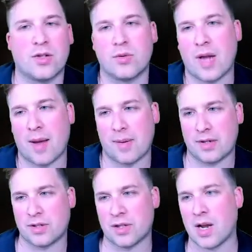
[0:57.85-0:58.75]
2
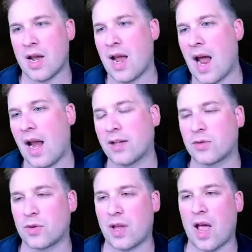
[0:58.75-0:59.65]
damage. And
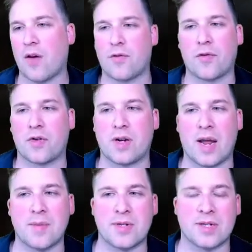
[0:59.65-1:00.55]
it's really helpful for damaging the